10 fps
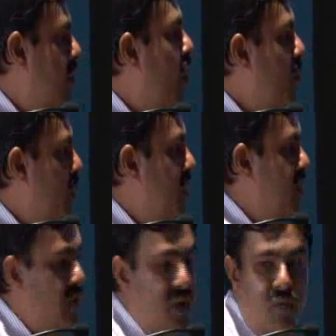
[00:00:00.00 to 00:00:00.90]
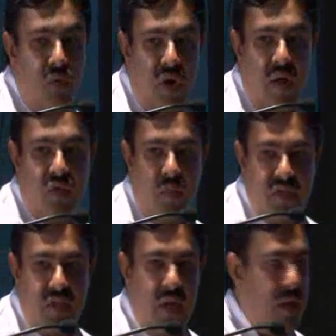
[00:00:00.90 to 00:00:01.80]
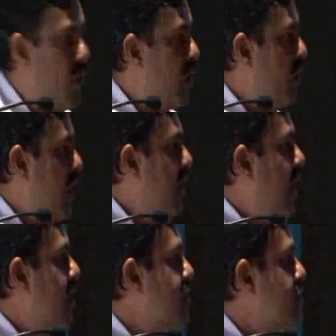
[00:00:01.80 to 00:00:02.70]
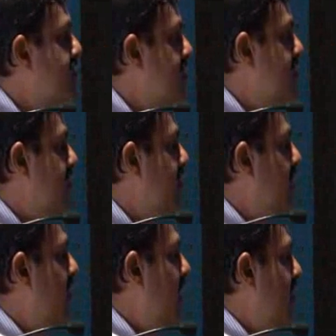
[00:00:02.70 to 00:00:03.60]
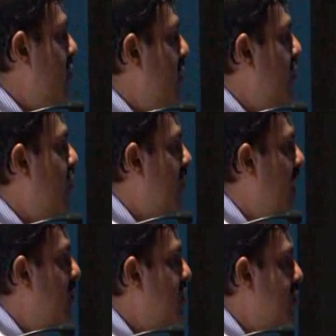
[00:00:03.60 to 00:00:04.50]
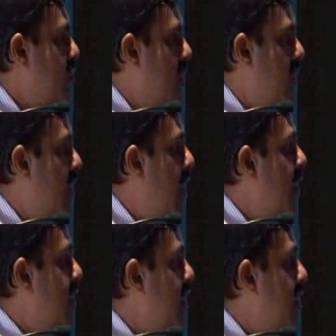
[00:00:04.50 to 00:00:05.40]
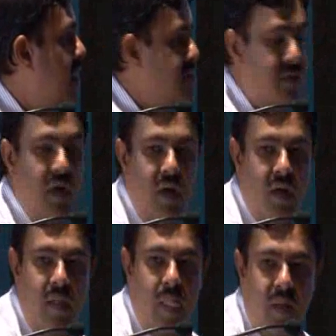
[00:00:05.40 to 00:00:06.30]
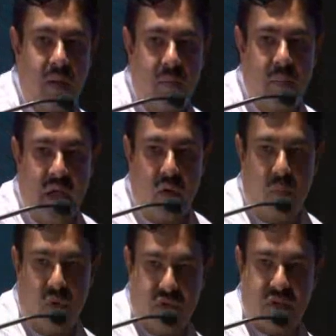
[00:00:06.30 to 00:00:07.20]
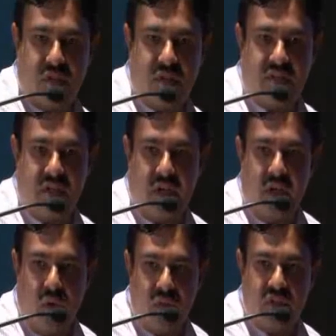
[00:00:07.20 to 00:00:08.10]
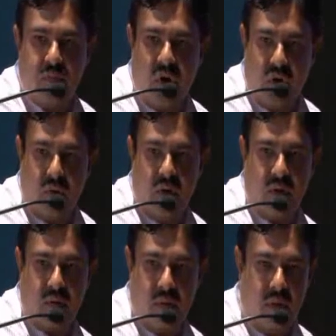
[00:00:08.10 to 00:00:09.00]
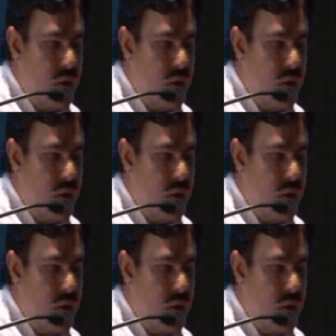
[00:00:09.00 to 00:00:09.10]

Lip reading: computers, with what I was mentioning, on one tile. So such a way 24 into 12 means 288 as microprocessors are sitting on this particular